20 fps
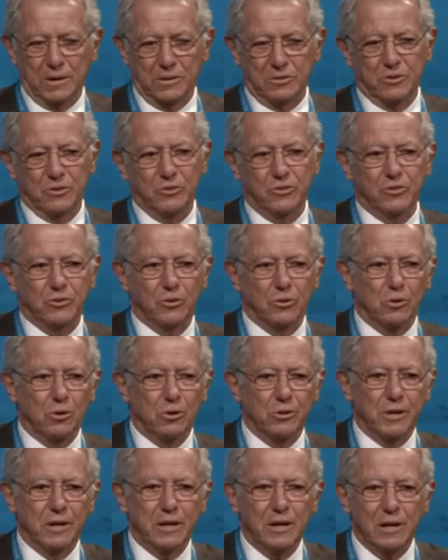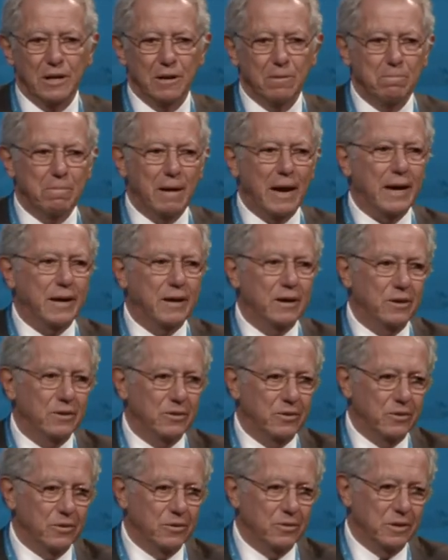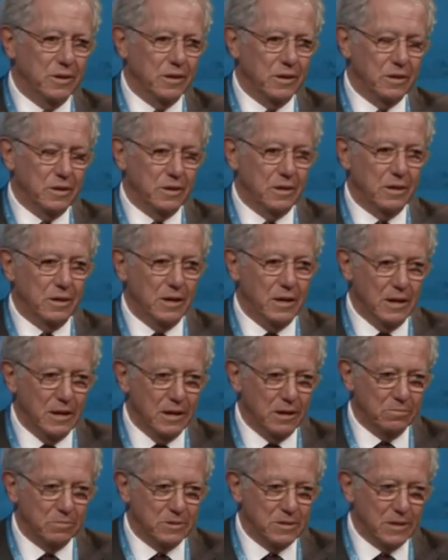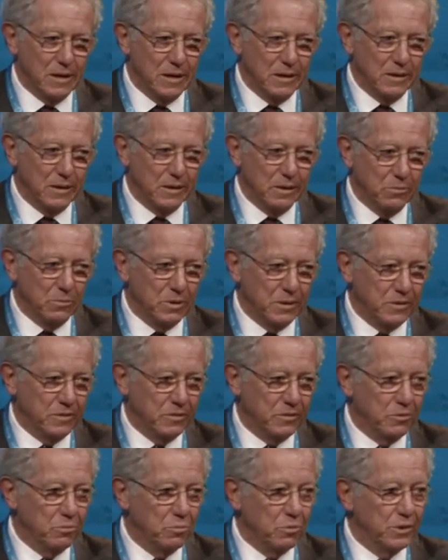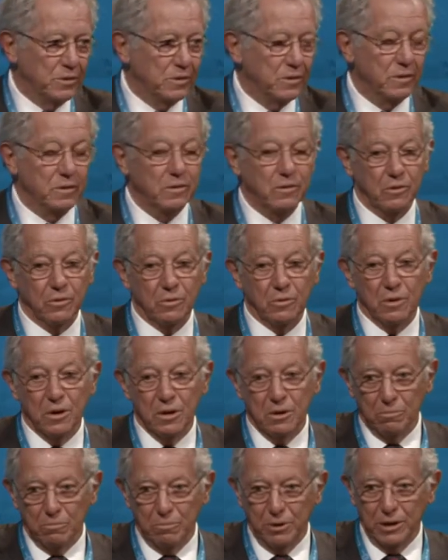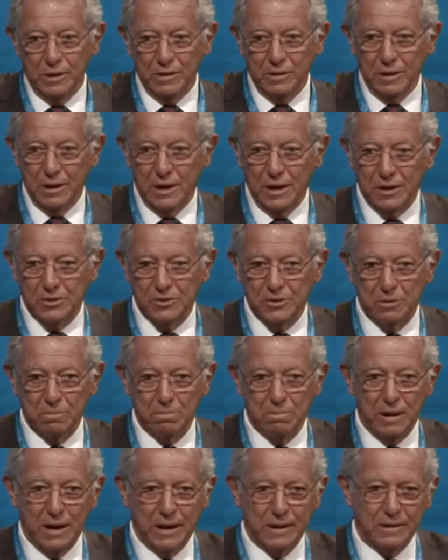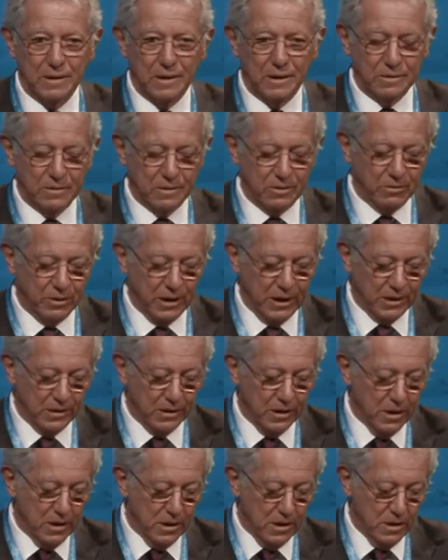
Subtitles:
to store the helium back into the helium cylinder once you wanted to bring the airship back down to ground.